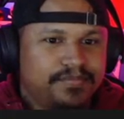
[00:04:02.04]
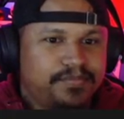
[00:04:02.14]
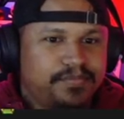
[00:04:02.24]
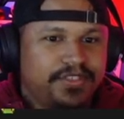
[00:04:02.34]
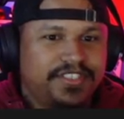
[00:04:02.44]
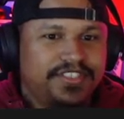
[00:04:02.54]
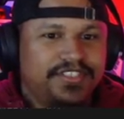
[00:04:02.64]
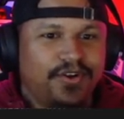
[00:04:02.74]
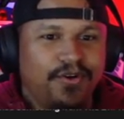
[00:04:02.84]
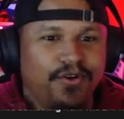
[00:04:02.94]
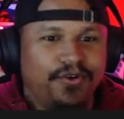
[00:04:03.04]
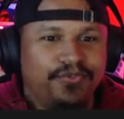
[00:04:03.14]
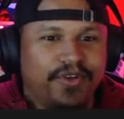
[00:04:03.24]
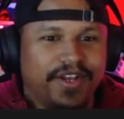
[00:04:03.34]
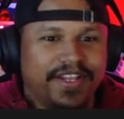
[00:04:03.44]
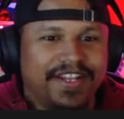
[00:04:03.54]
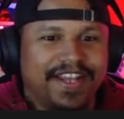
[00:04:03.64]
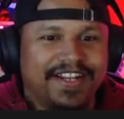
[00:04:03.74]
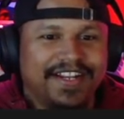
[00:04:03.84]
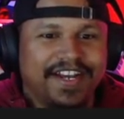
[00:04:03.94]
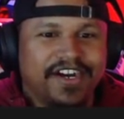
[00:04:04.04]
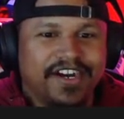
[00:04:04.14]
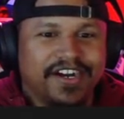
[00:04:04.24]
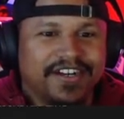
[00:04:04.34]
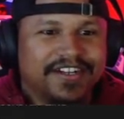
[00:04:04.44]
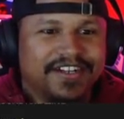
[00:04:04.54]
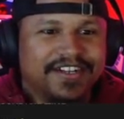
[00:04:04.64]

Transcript: Push this old fucking lady. Look at her!